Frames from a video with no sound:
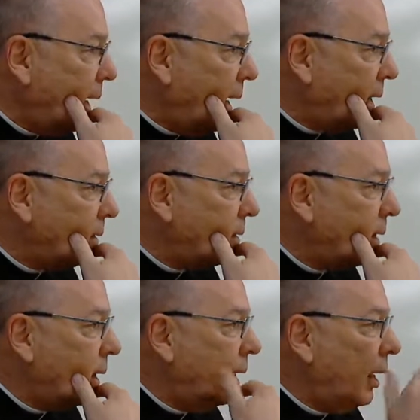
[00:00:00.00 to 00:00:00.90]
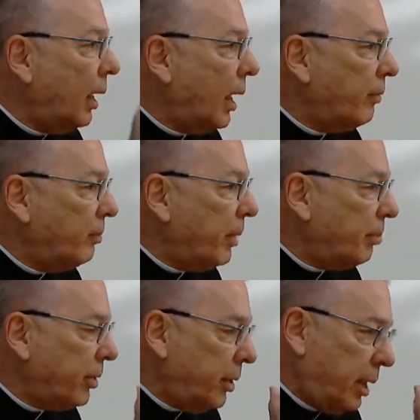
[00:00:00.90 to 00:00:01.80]
And I
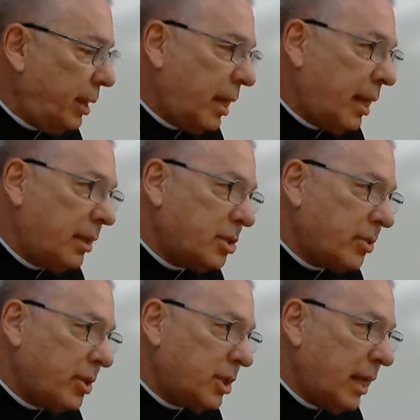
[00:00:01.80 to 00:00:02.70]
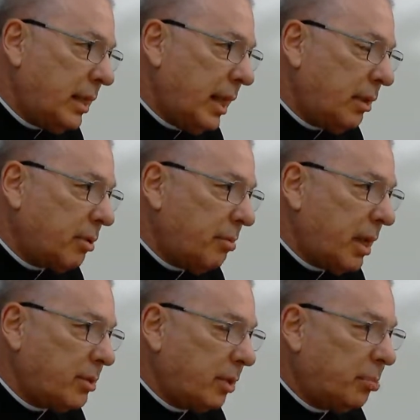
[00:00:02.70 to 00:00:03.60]
remember, and again, this was an
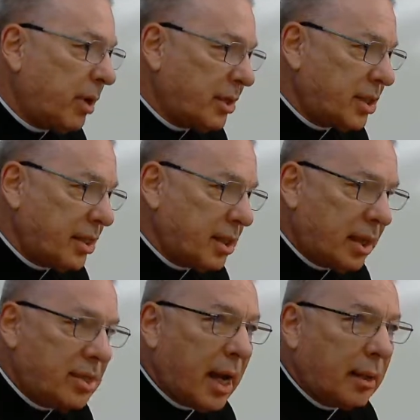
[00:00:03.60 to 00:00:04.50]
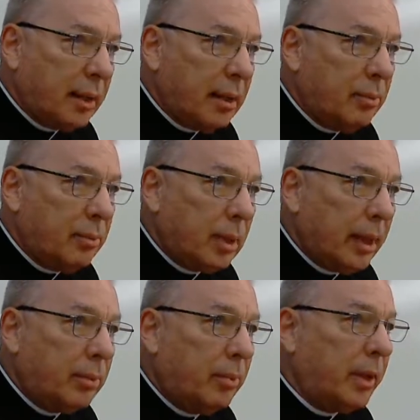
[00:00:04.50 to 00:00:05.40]
incremental process, exactly
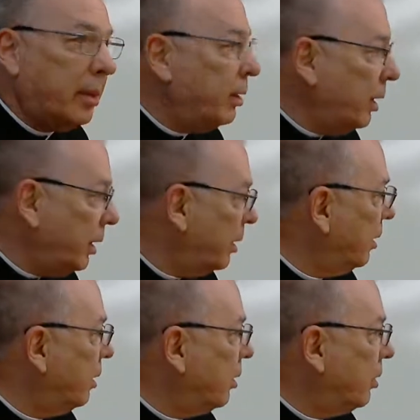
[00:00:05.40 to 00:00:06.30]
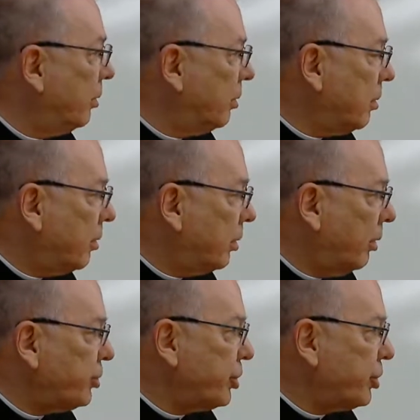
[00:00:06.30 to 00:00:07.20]
like with the
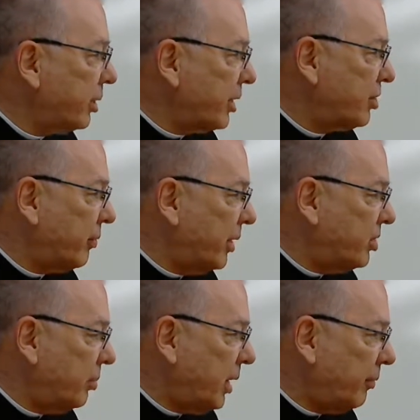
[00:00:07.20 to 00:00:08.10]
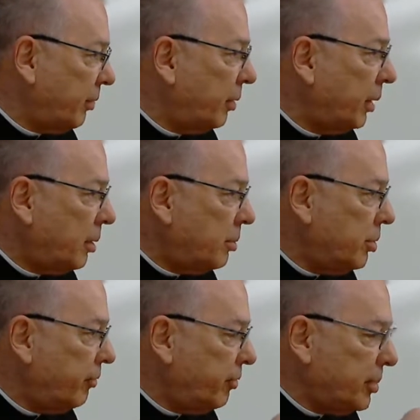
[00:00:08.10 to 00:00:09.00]
closures, clusterings, whatever
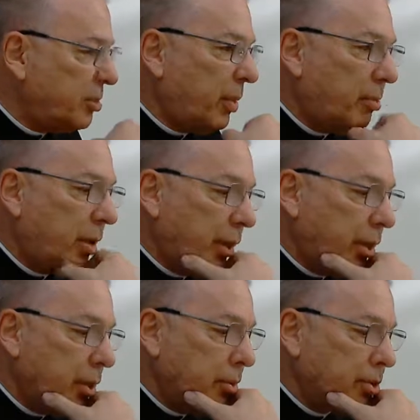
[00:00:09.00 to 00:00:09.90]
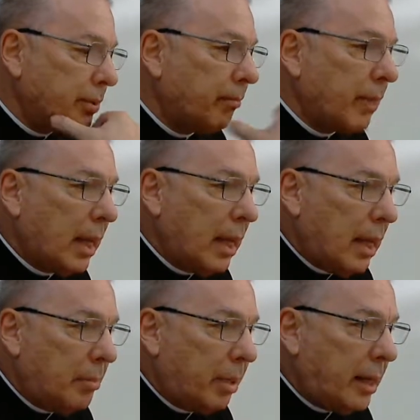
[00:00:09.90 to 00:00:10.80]
euphemism we want to use.
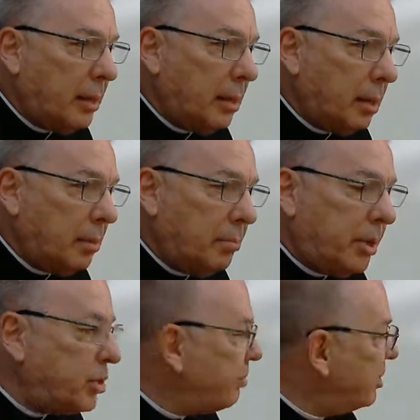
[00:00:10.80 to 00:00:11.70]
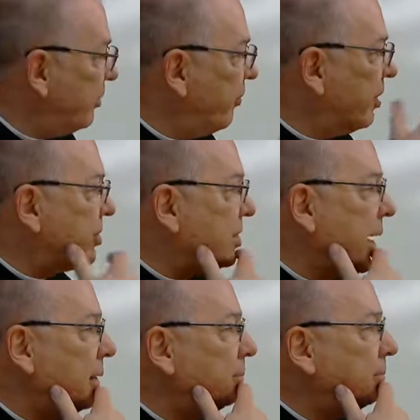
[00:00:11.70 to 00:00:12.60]
But bishops first
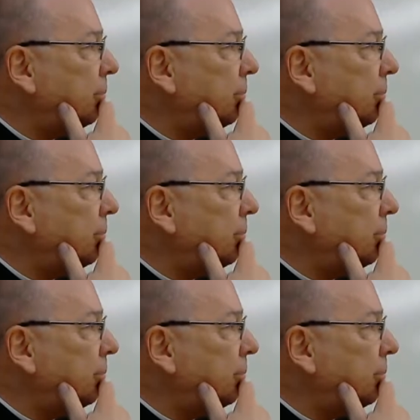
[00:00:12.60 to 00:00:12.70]
said,